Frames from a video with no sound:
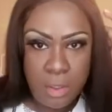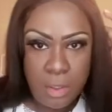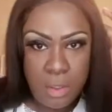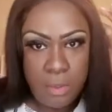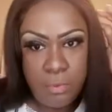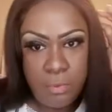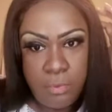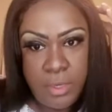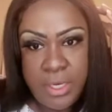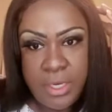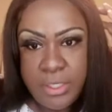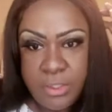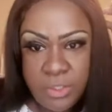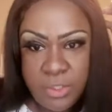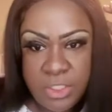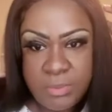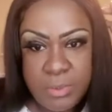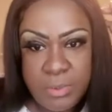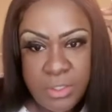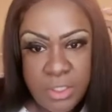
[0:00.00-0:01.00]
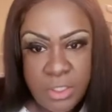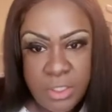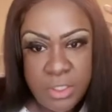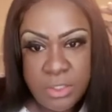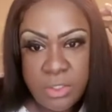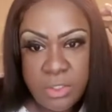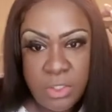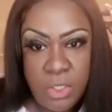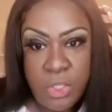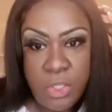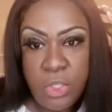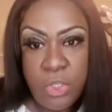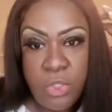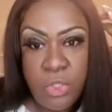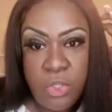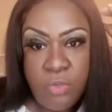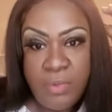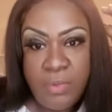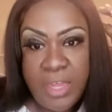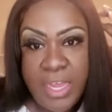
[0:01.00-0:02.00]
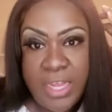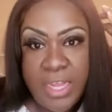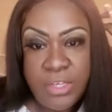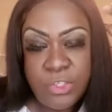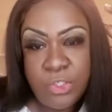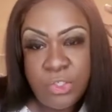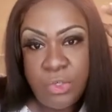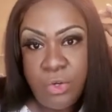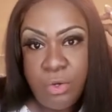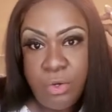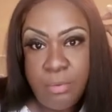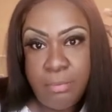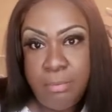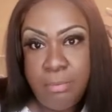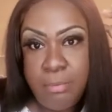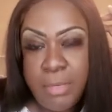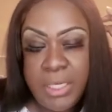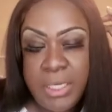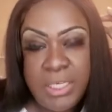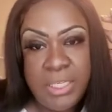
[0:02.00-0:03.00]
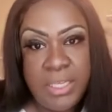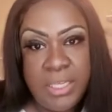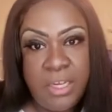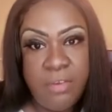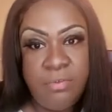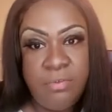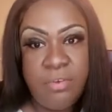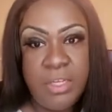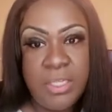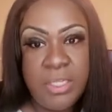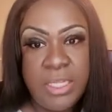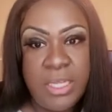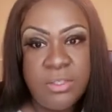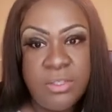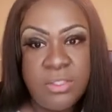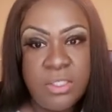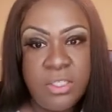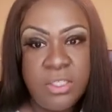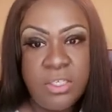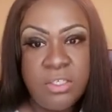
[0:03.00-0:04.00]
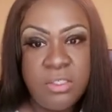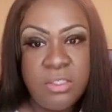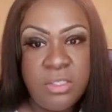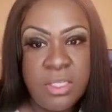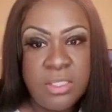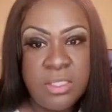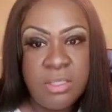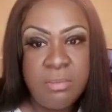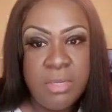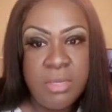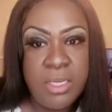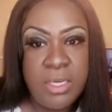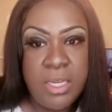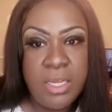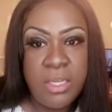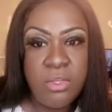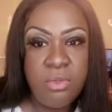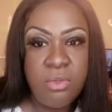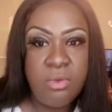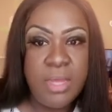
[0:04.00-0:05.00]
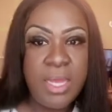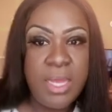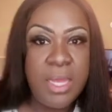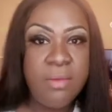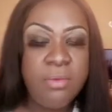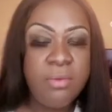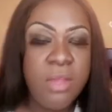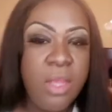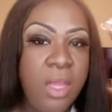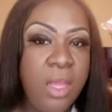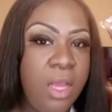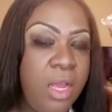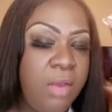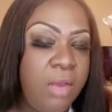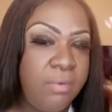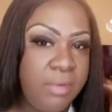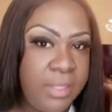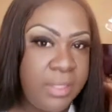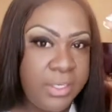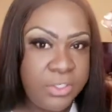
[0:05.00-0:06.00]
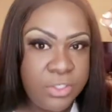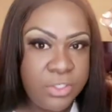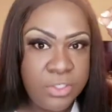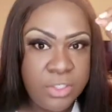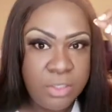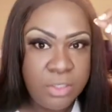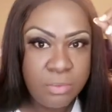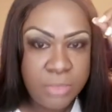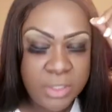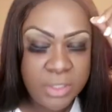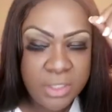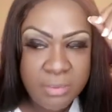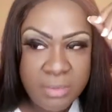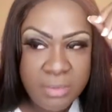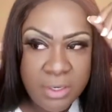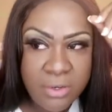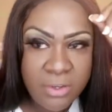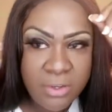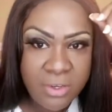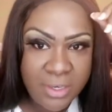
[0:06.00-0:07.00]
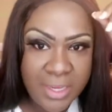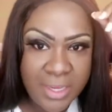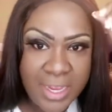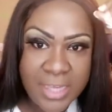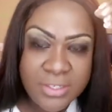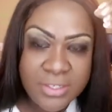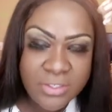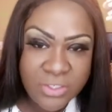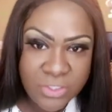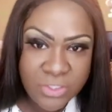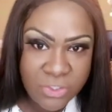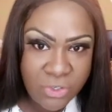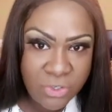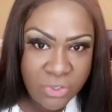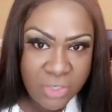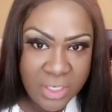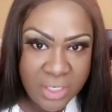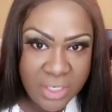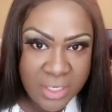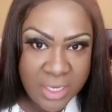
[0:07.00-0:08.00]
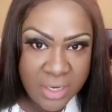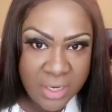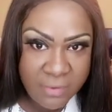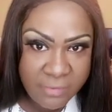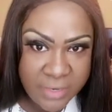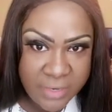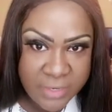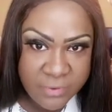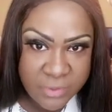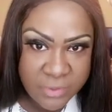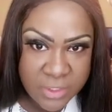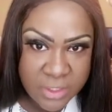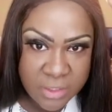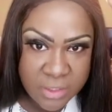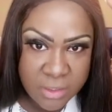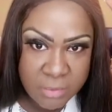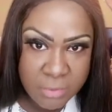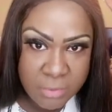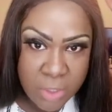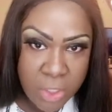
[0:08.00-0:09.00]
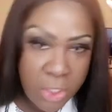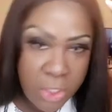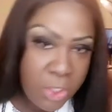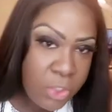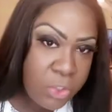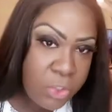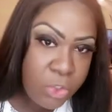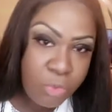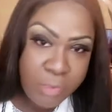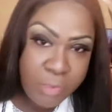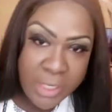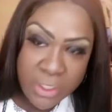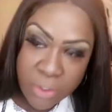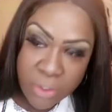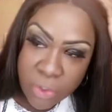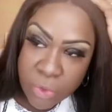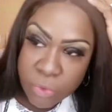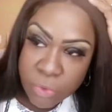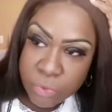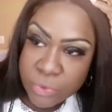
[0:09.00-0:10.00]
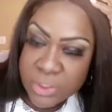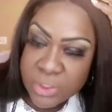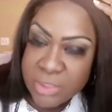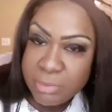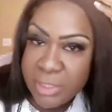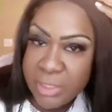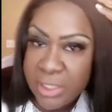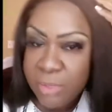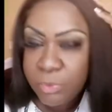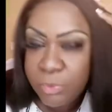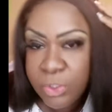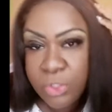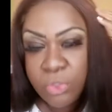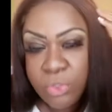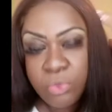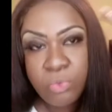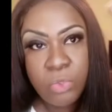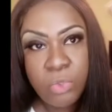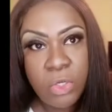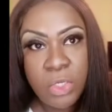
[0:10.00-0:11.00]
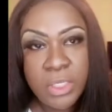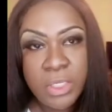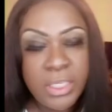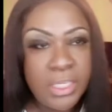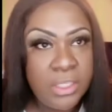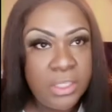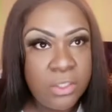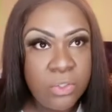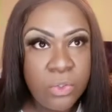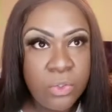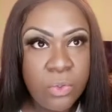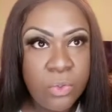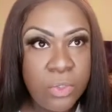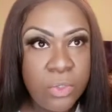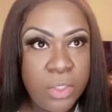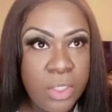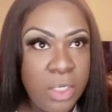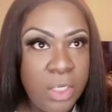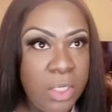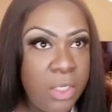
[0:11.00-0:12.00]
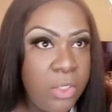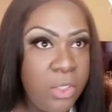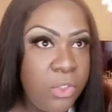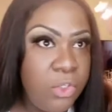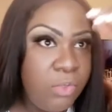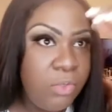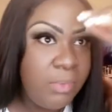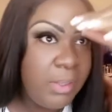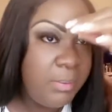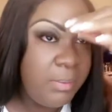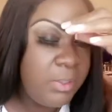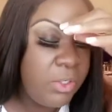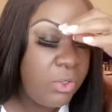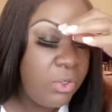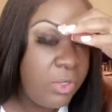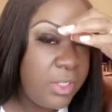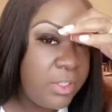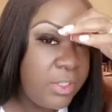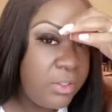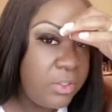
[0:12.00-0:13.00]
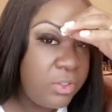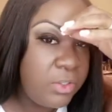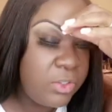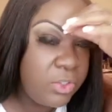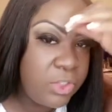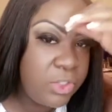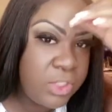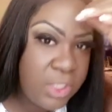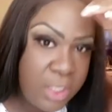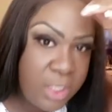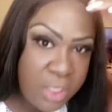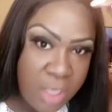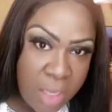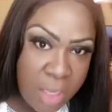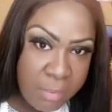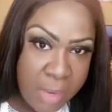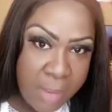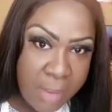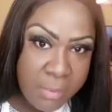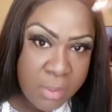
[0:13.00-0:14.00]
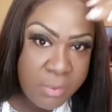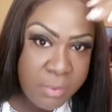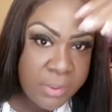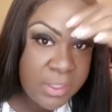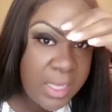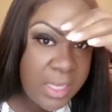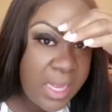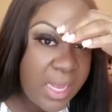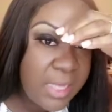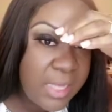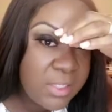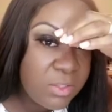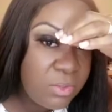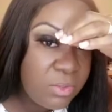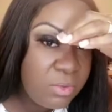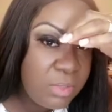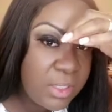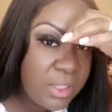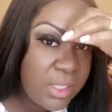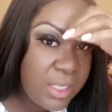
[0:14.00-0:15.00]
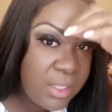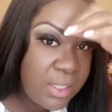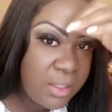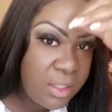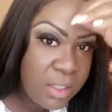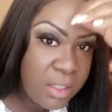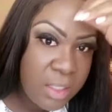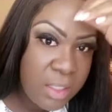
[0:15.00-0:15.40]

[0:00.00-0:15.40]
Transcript: right just because you've had your money there for a thousand years doesn't mean that you have a relationship with them and they're going to actually show you any kind of favoritism you may know smith when you walk in the door you may be knowing jenny y'all probably went to high school together